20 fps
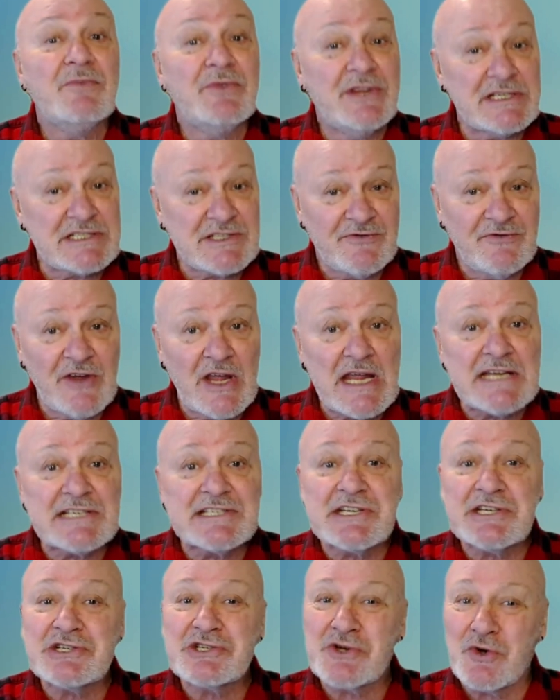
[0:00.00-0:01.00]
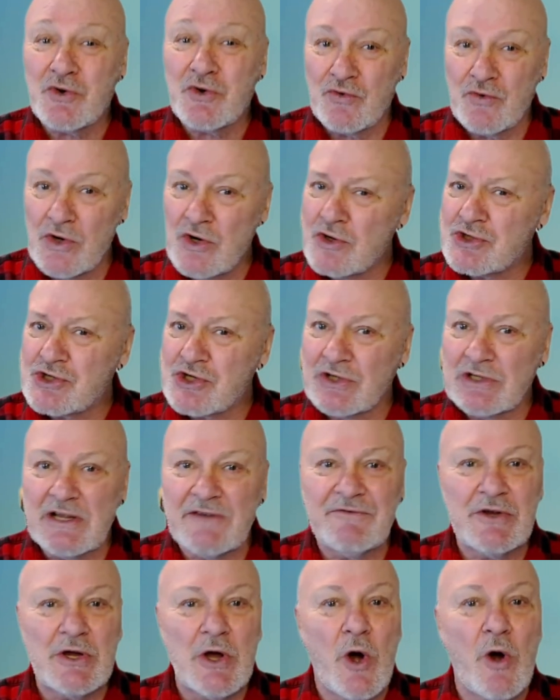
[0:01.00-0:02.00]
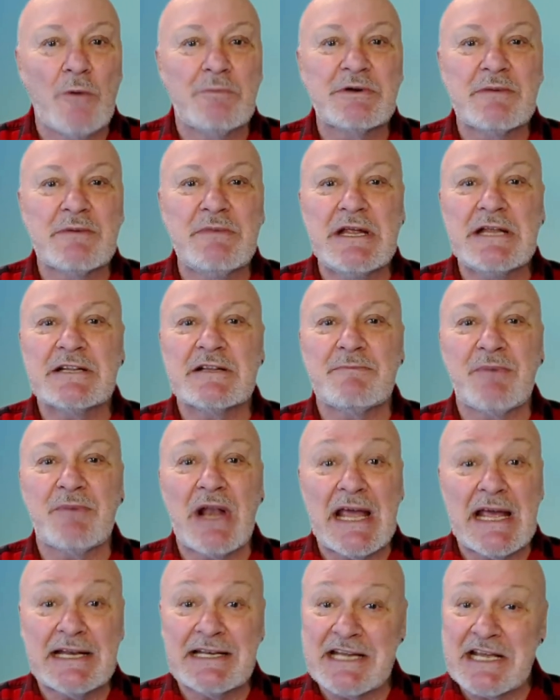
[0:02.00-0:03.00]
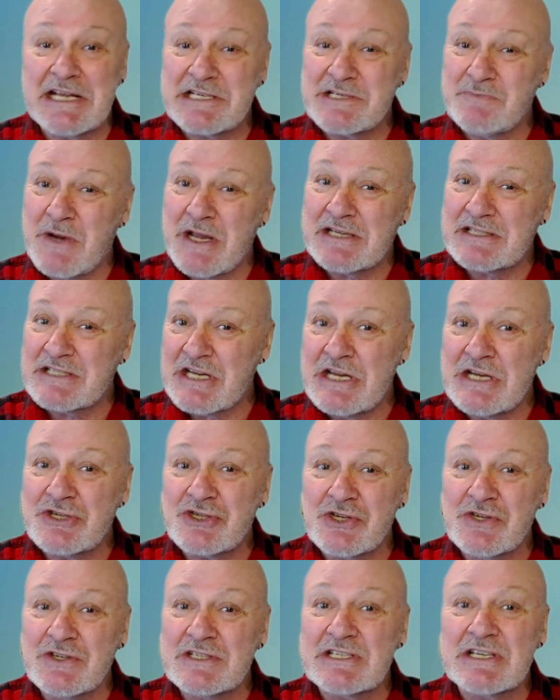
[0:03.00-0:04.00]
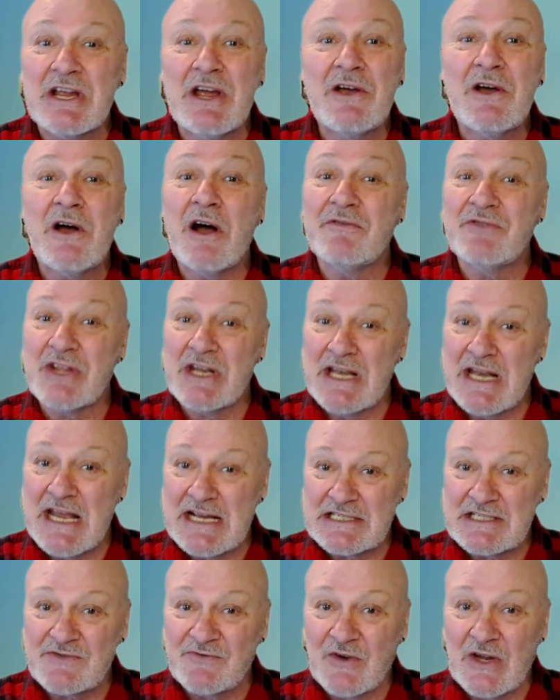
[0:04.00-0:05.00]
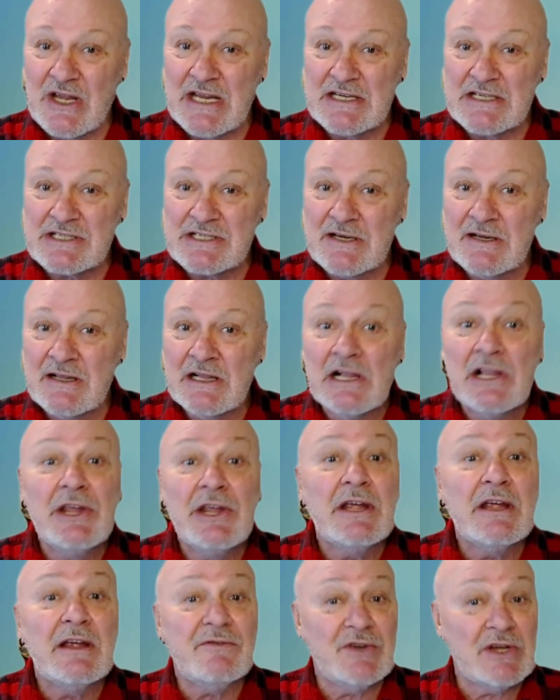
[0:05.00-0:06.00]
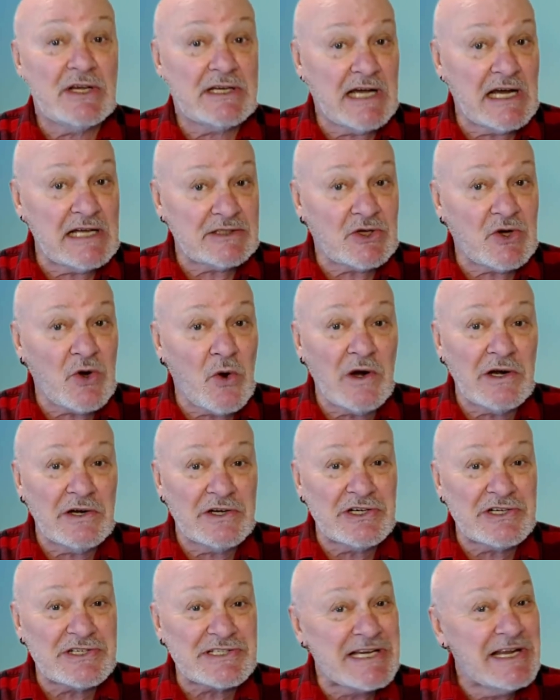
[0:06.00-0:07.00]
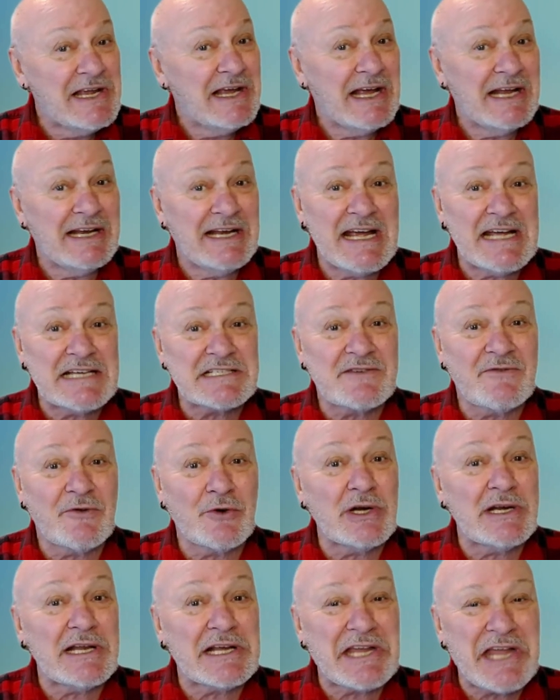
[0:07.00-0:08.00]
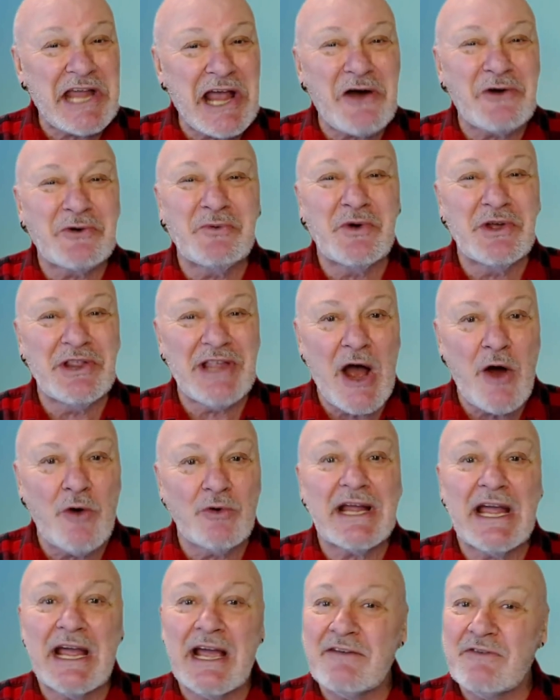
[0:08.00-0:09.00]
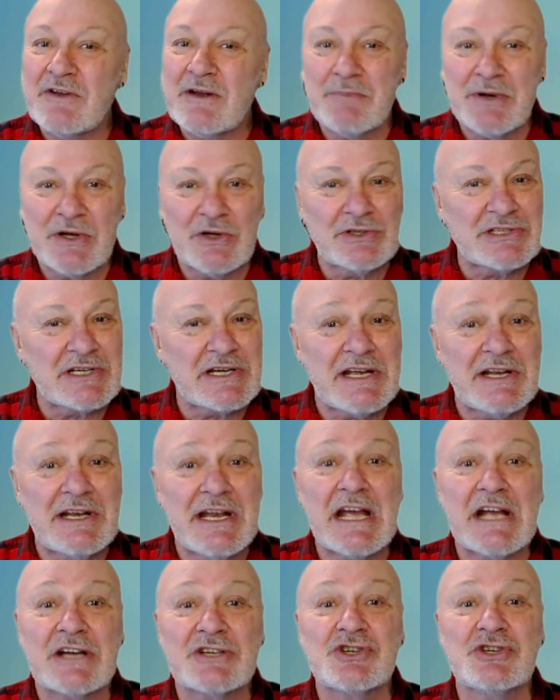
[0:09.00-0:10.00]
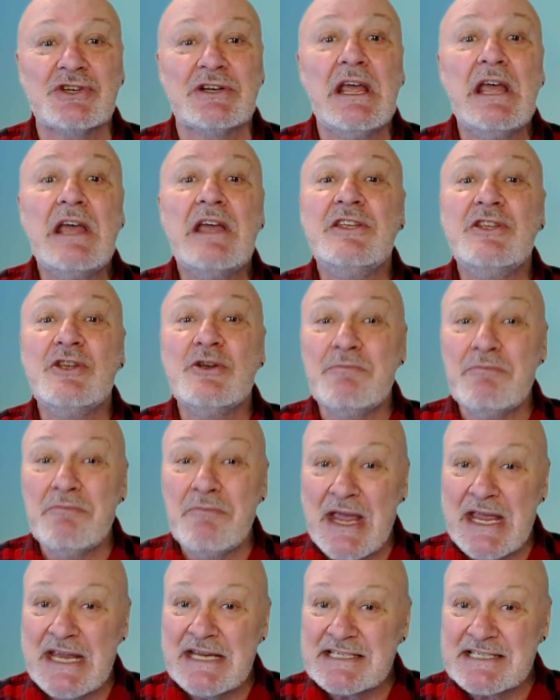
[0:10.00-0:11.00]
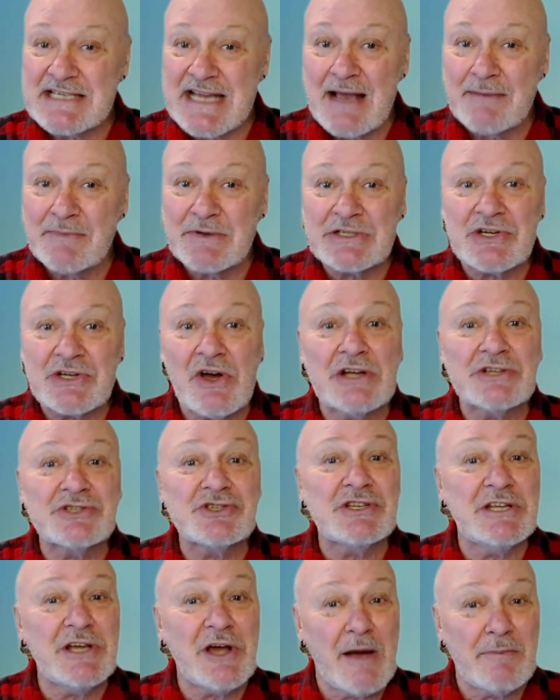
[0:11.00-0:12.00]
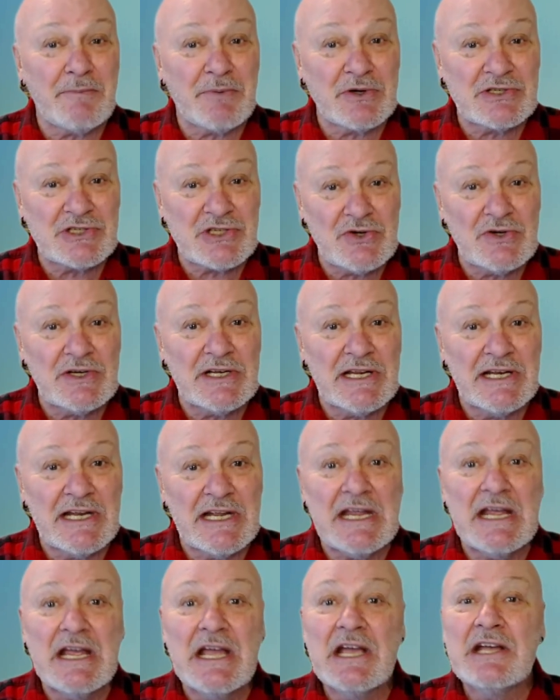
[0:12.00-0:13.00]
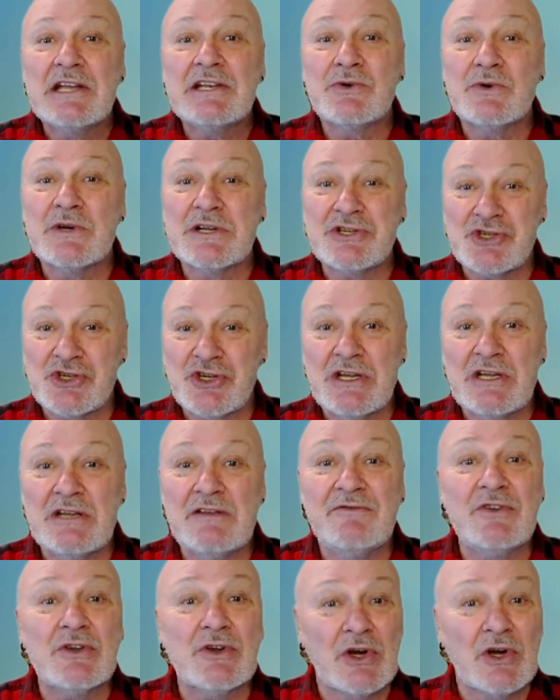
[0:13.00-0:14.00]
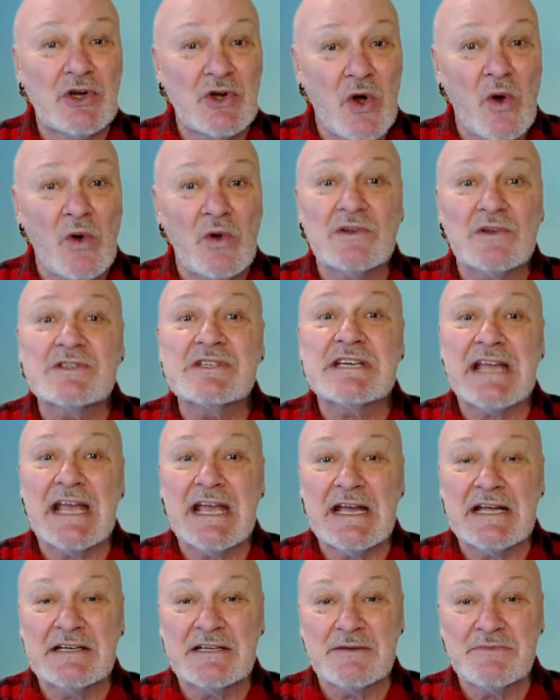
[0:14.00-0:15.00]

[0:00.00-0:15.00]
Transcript: This phase is crucial if you hope to meet the planned expectations of the next phase. If you cut corners and ask for an account without having built a connection, you may sabotage the opportunity to achieve your goals and